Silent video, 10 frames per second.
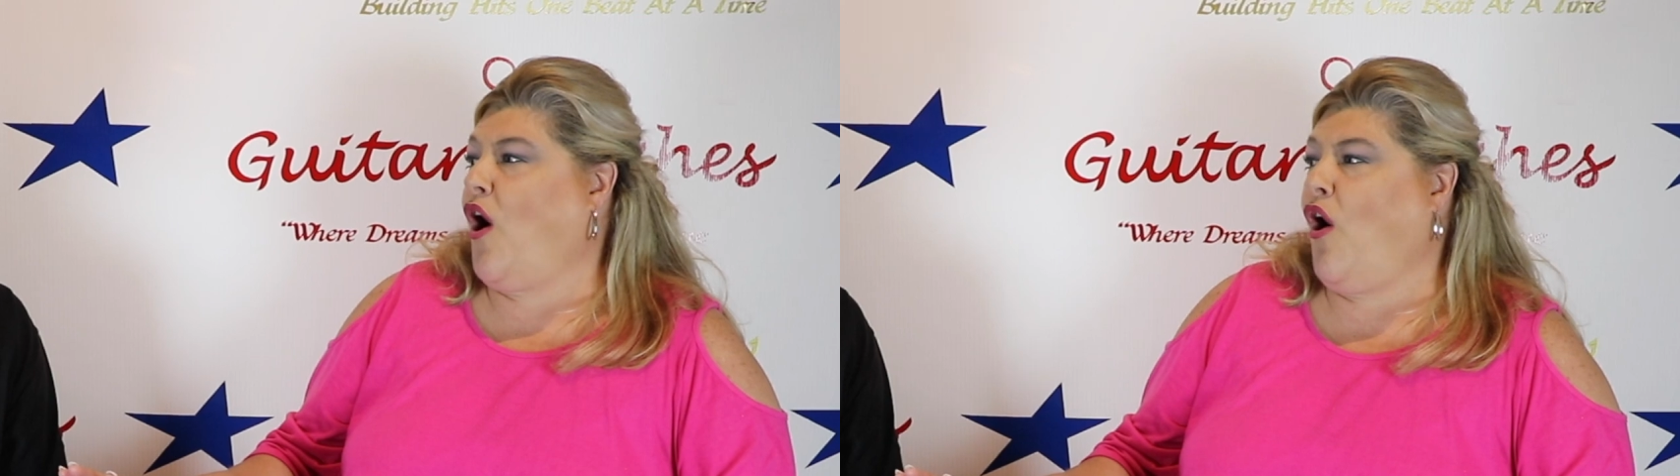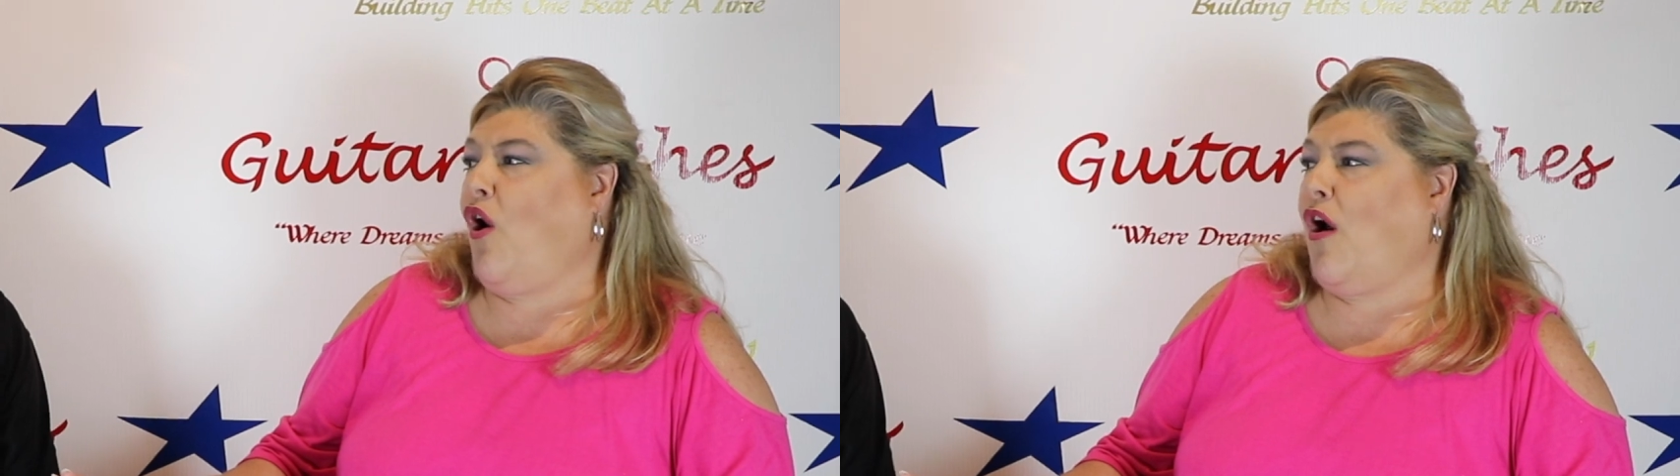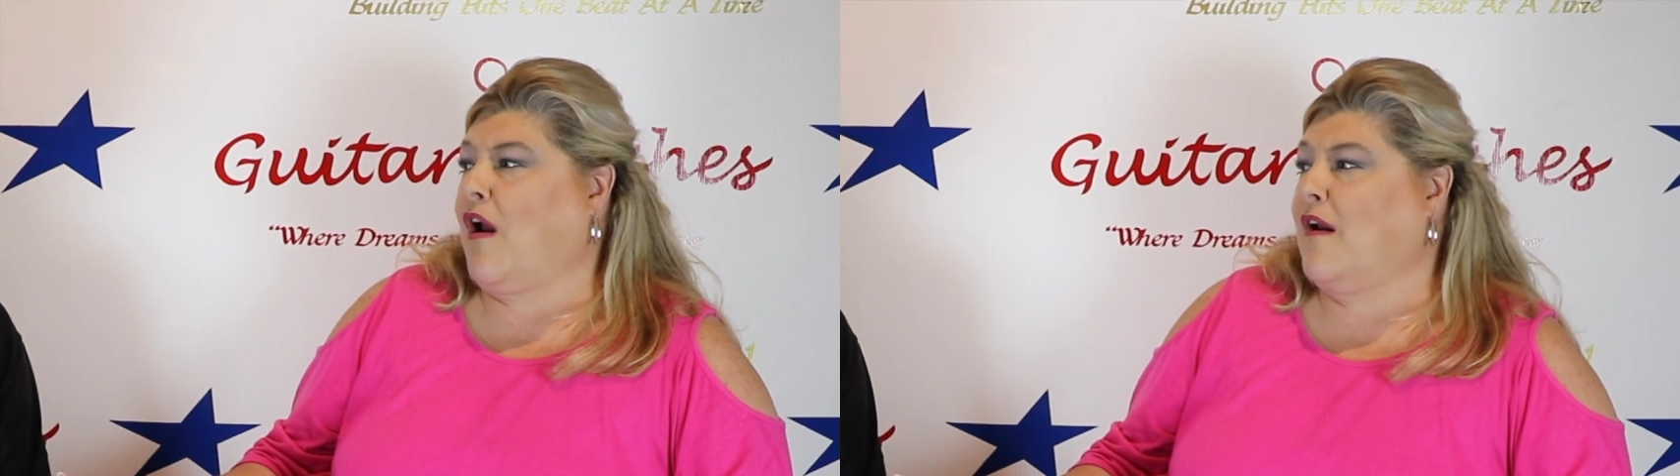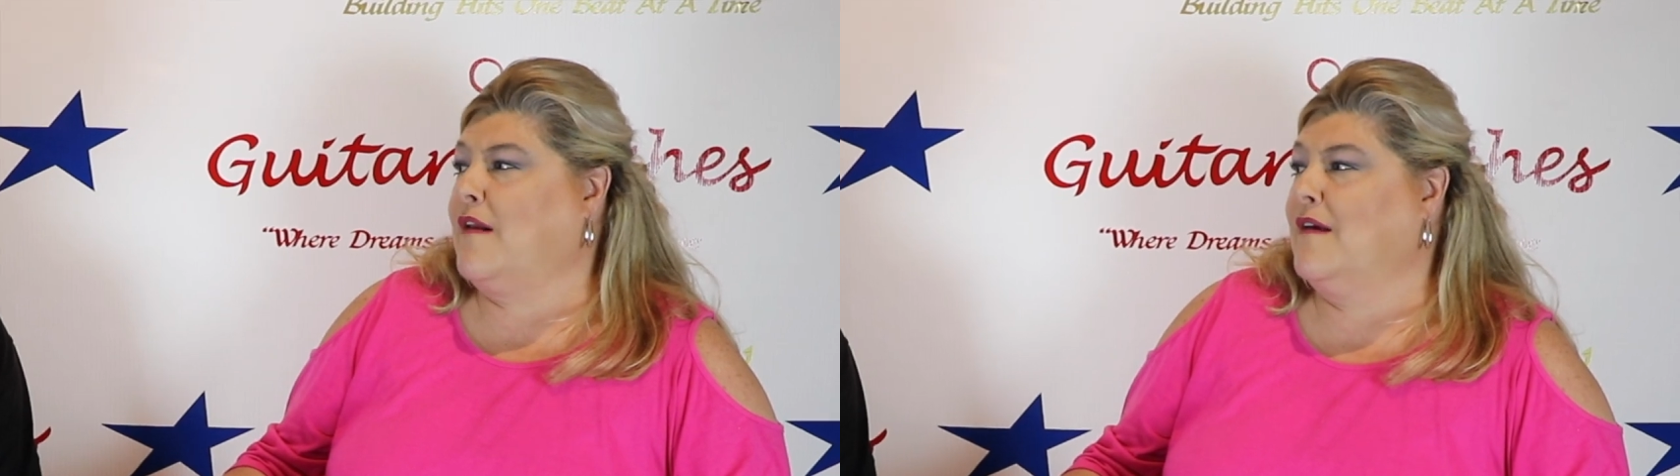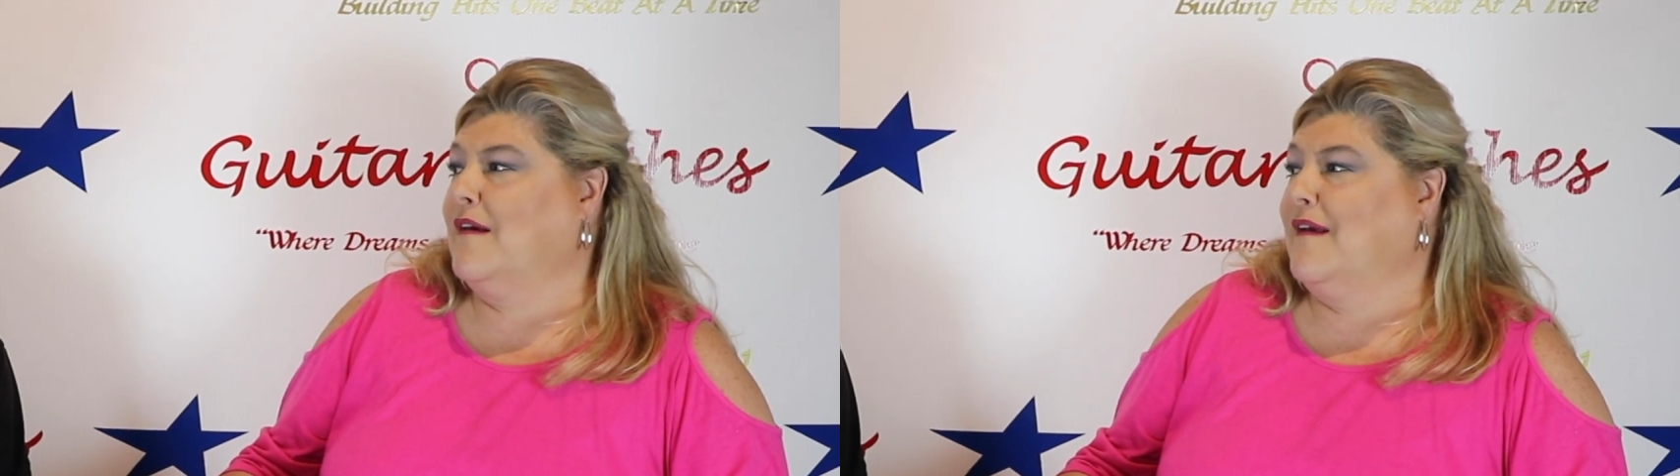
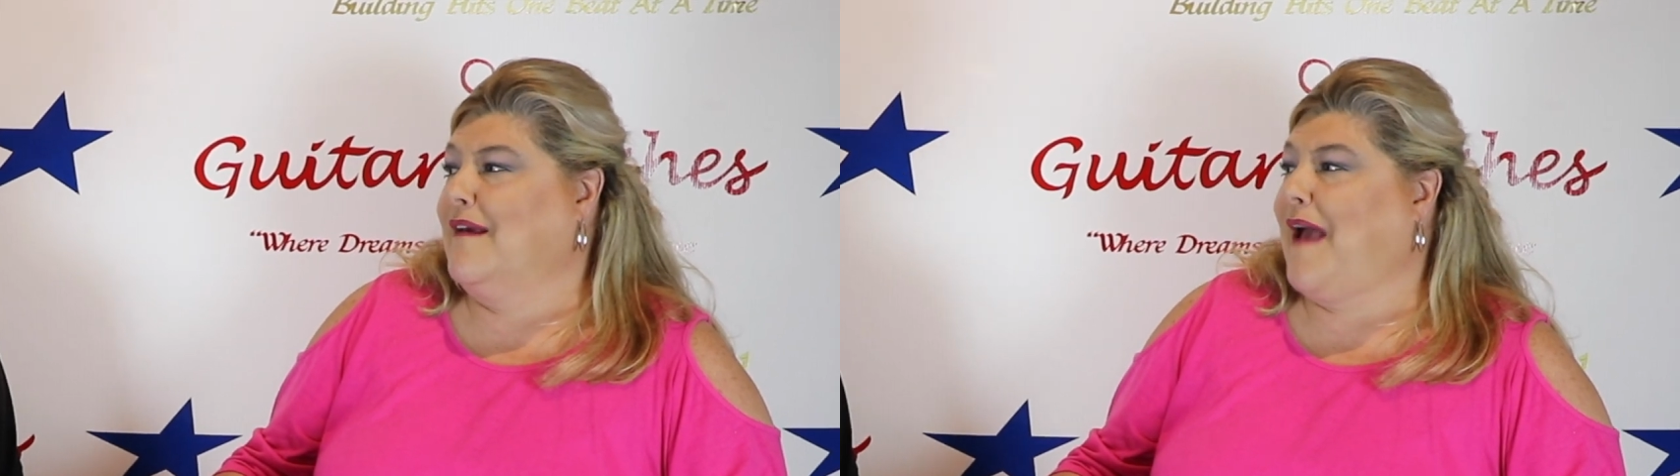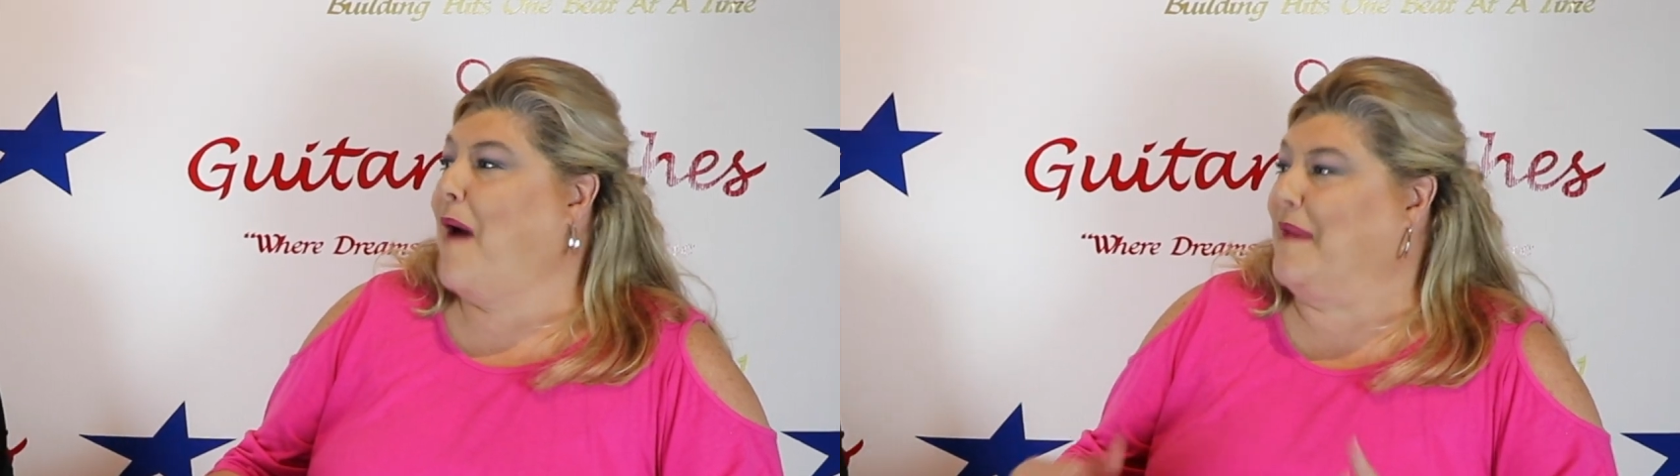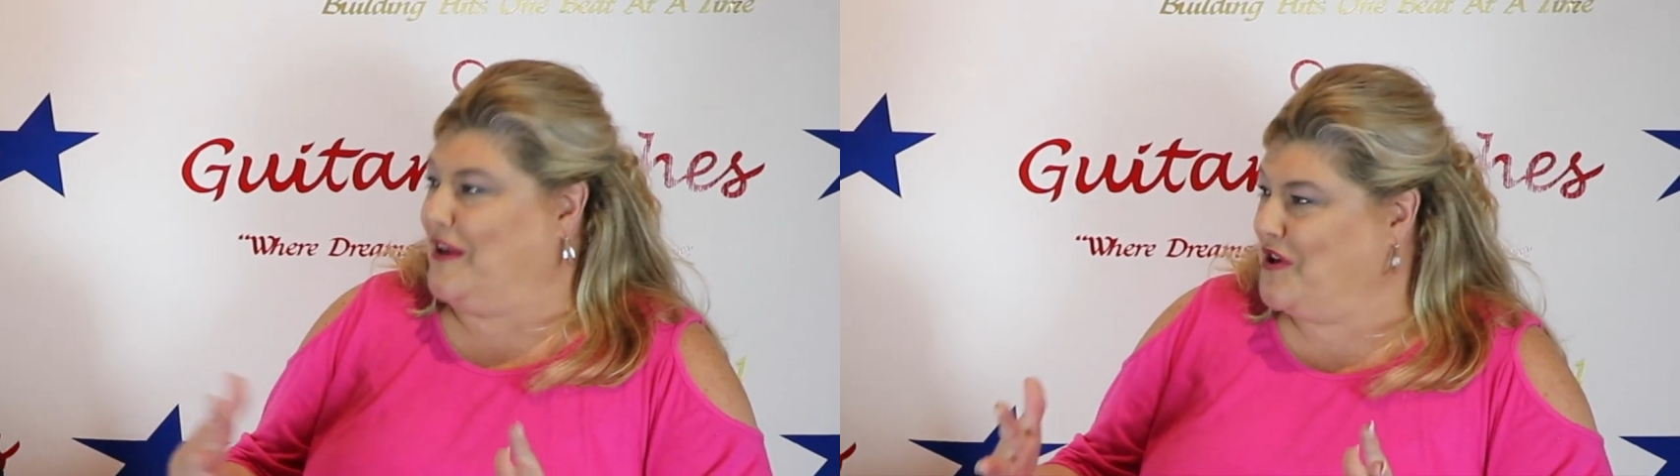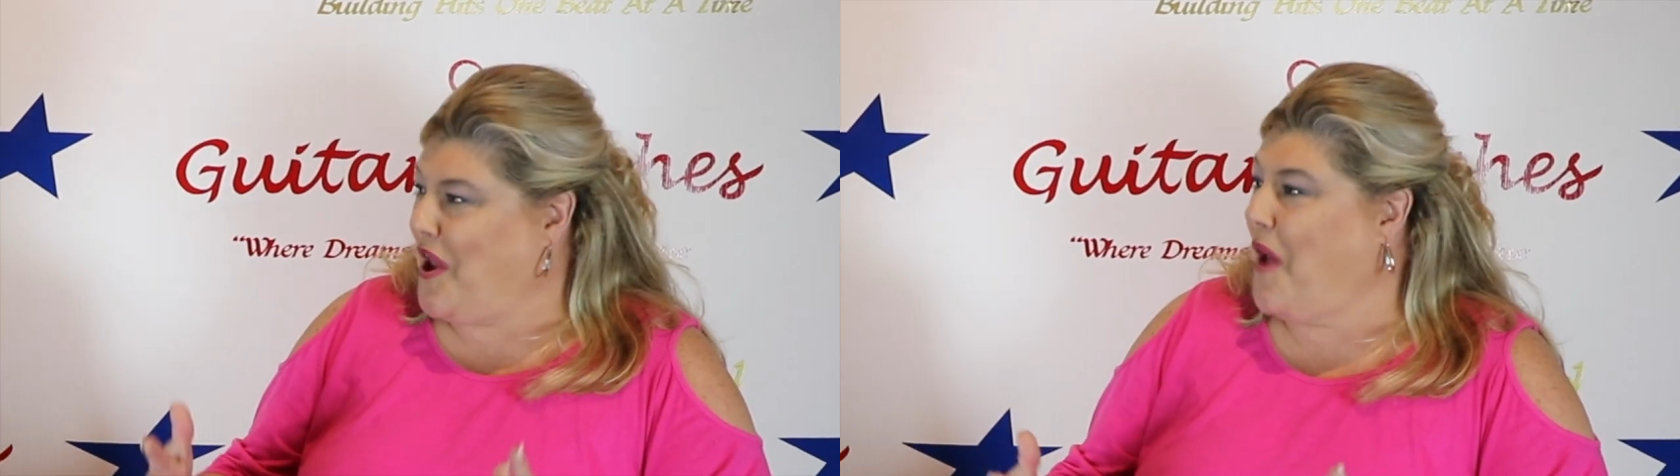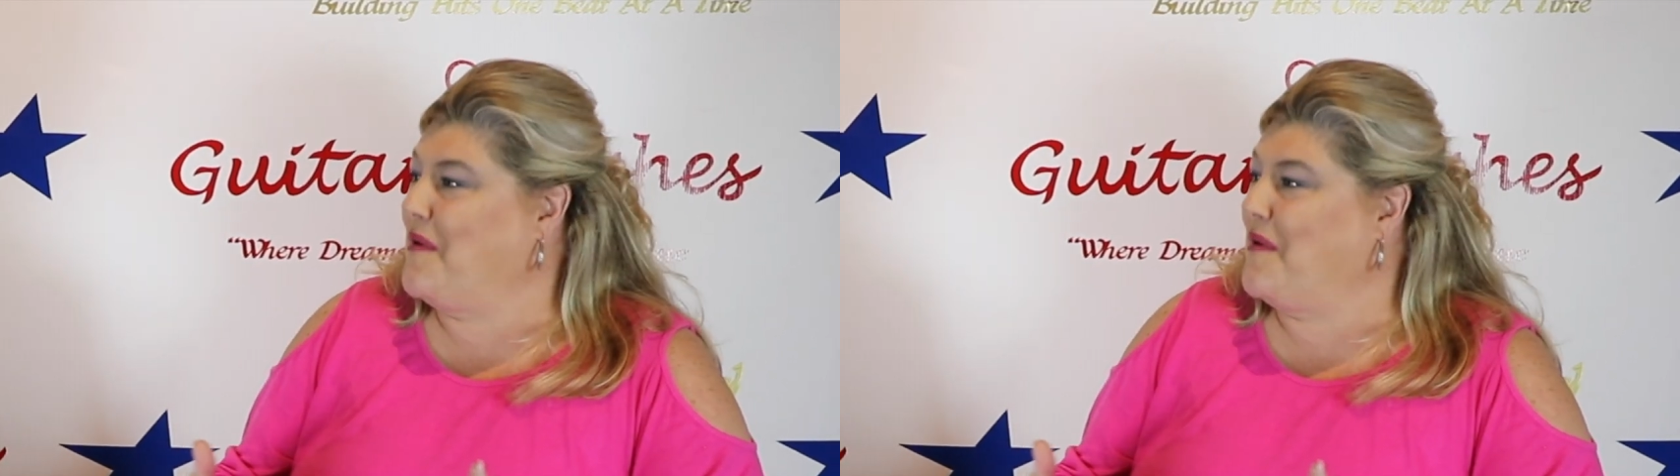hard. I mean, you know,